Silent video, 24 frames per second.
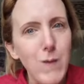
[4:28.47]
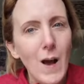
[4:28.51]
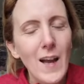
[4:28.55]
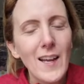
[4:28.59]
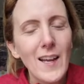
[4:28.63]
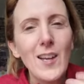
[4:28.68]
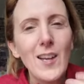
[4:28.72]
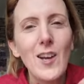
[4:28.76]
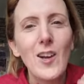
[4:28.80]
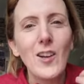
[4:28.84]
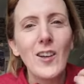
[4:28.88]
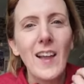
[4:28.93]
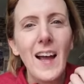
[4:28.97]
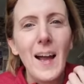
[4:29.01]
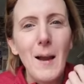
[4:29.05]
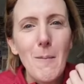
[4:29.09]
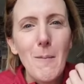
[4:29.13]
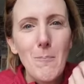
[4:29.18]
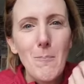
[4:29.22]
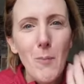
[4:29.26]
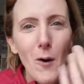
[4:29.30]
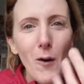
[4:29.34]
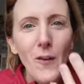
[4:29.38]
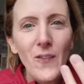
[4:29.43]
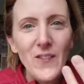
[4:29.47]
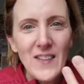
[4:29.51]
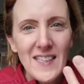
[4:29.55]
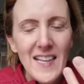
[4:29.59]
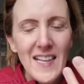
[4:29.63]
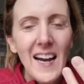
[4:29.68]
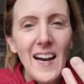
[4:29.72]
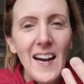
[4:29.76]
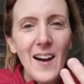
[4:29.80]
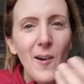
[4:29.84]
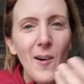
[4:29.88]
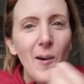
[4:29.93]
you know, like puffs
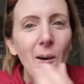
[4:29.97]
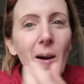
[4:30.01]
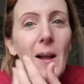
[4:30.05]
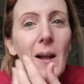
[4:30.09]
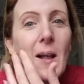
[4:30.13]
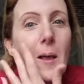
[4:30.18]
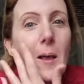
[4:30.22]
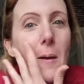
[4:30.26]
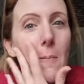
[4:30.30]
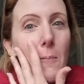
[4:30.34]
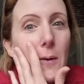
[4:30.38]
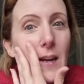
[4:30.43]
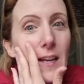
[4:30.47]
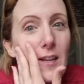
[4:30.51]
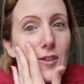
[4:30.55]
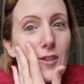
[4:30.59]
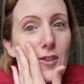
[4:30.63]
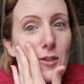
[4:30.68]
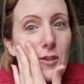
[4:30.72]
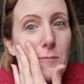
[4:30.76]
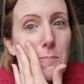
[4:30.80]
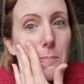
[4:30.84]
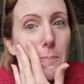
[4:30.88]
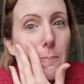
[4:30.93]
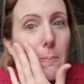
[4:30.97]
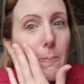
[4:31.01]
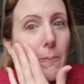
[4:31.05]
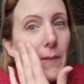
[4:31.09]
out, but it just